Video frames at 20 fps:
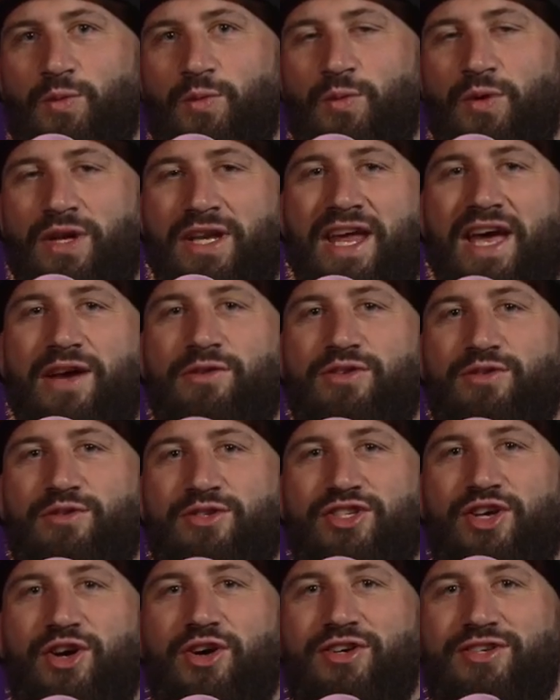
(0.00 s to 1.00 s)
We now do
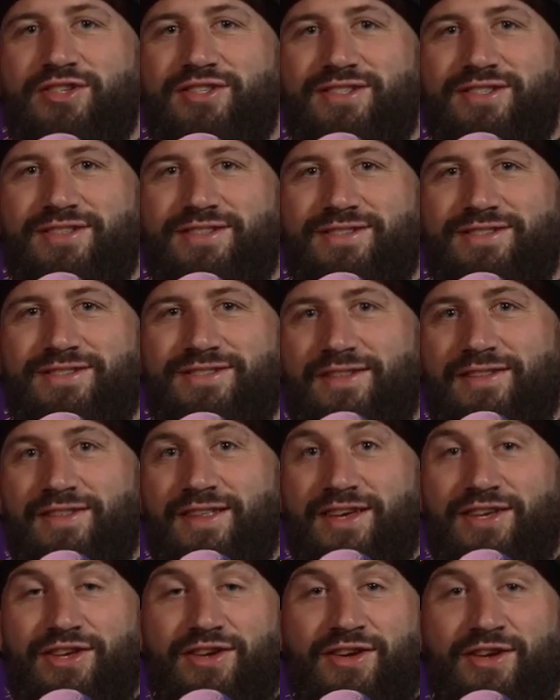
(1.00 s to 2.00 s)
socks
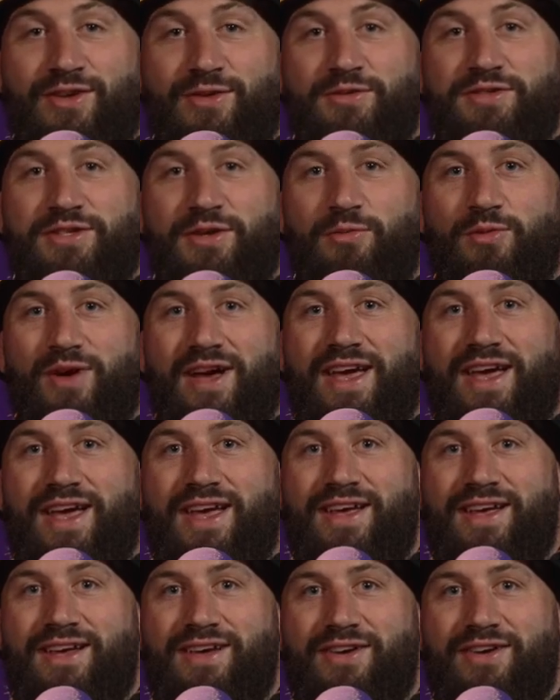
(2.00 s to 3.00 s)
that you can also
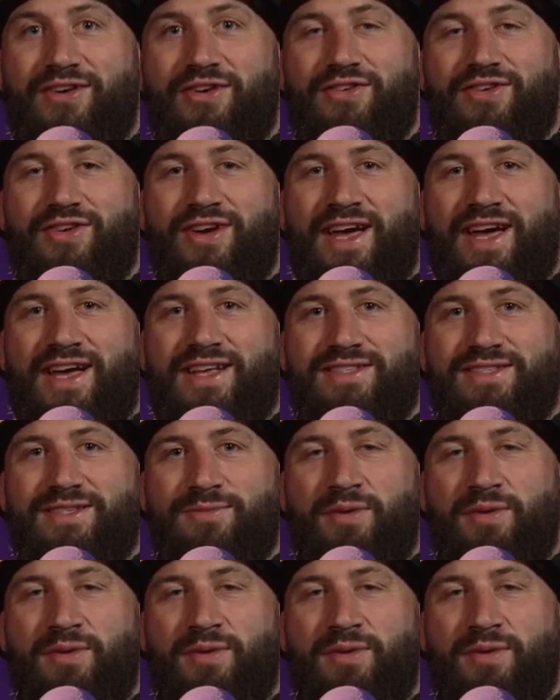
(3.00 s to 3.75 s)
wear on your hands,